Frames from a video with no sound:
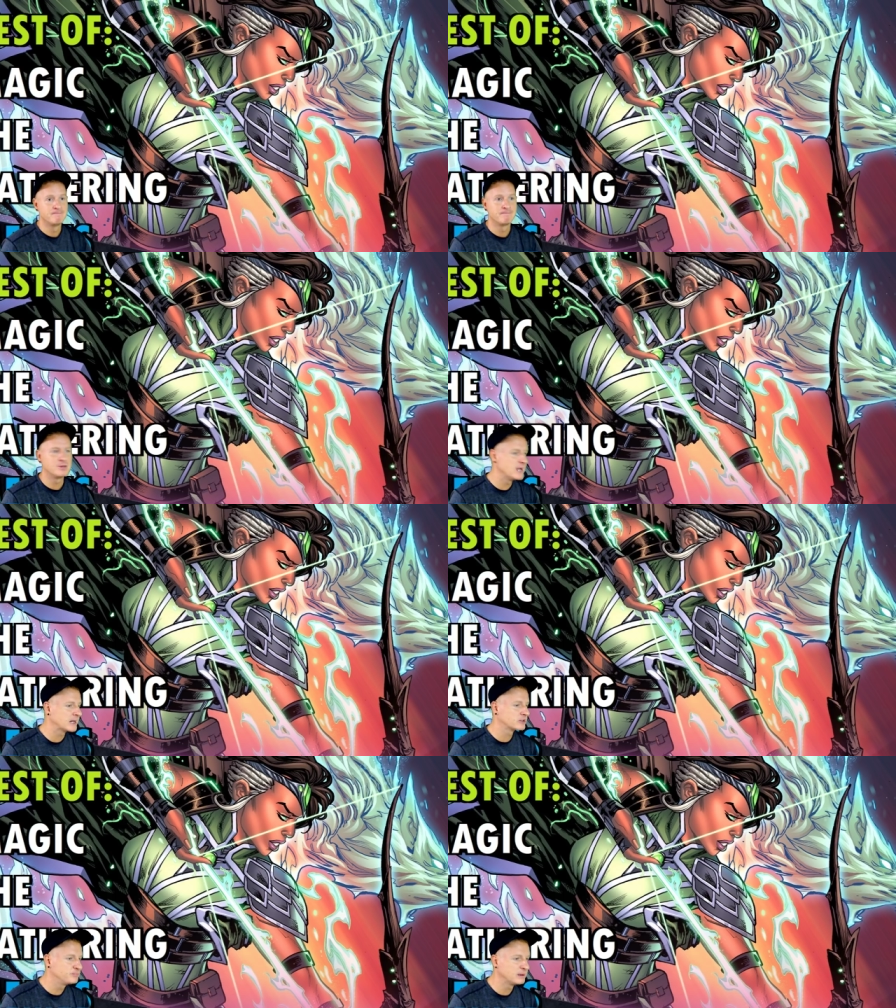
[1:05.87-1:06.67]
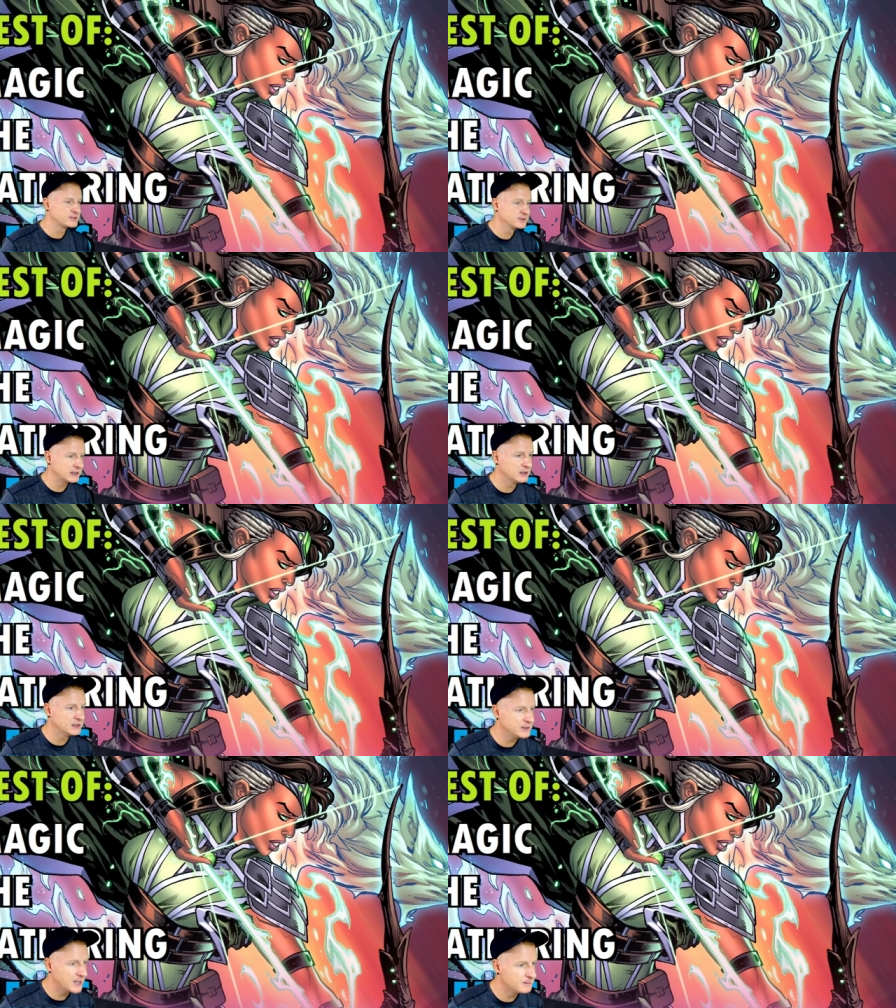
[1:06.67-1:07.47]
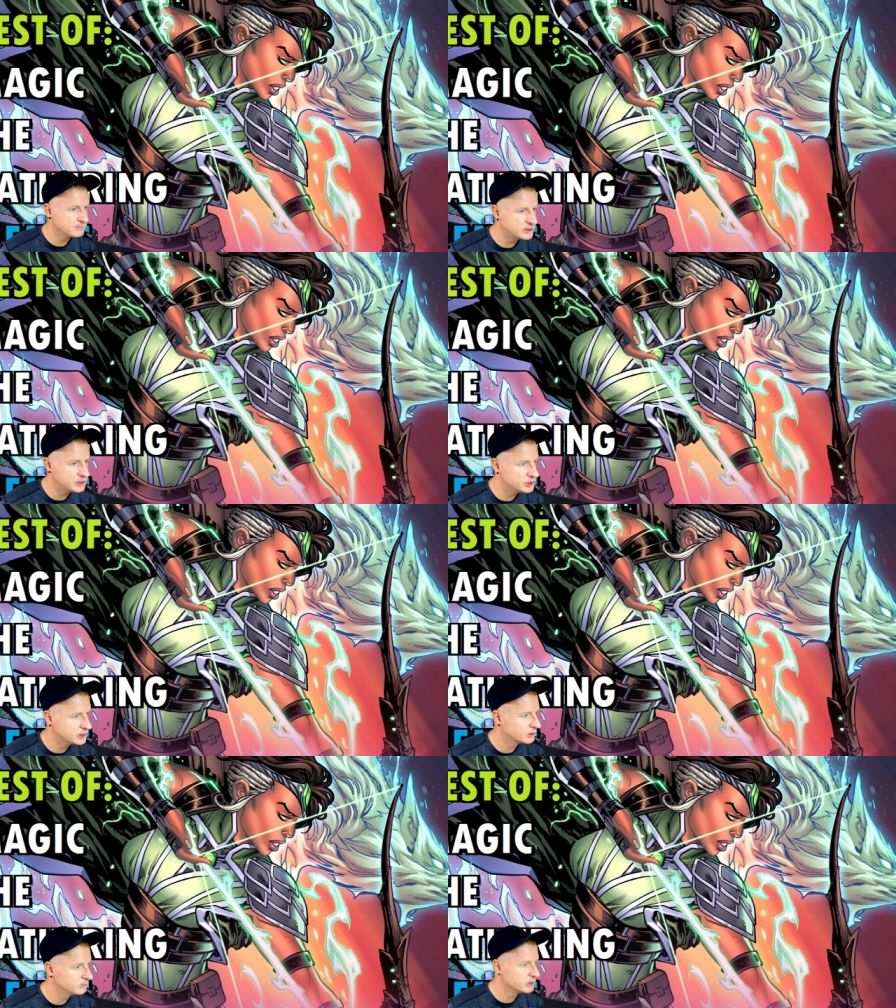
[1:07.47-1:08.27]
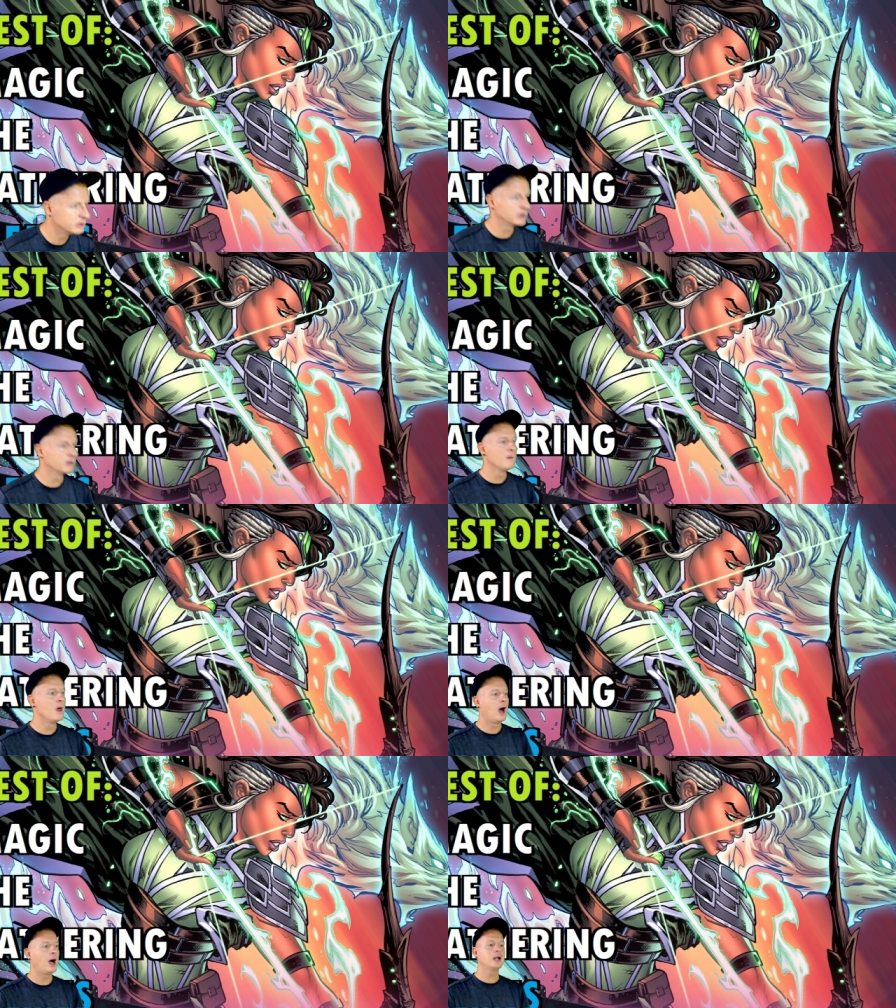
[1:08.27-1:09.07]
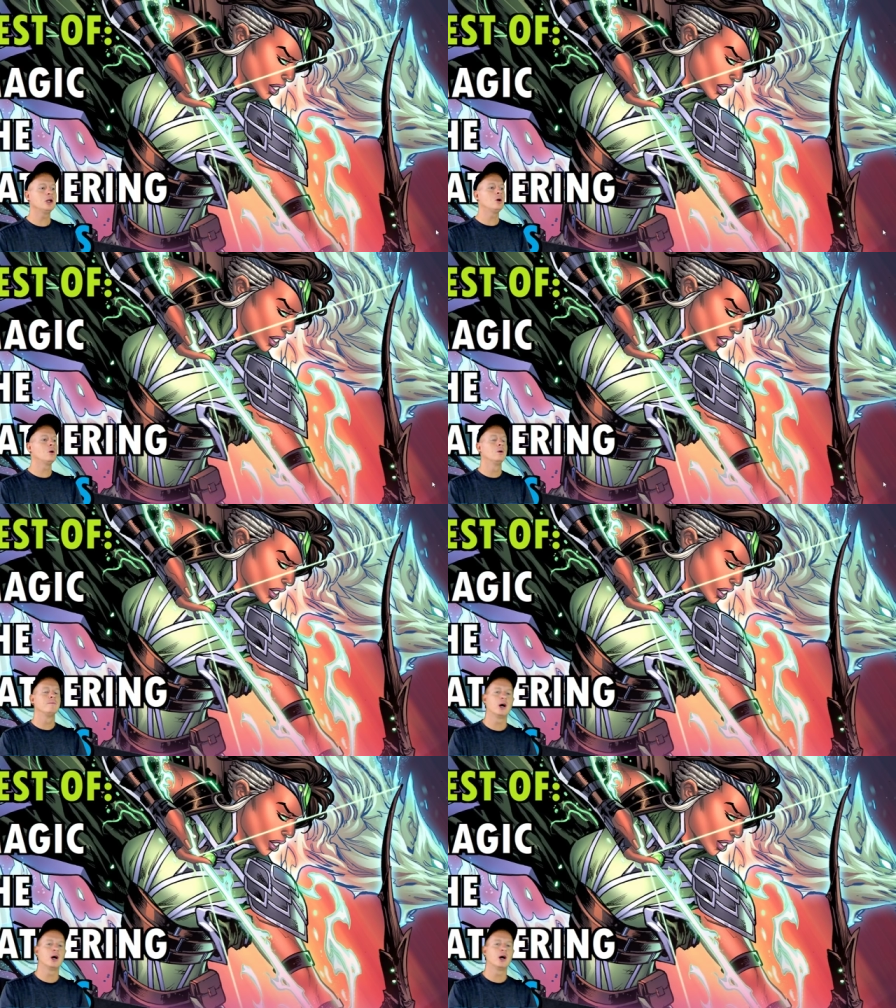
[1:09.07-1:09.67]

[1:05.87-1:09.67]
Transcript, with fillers: the next best thing in the MTG community. I know the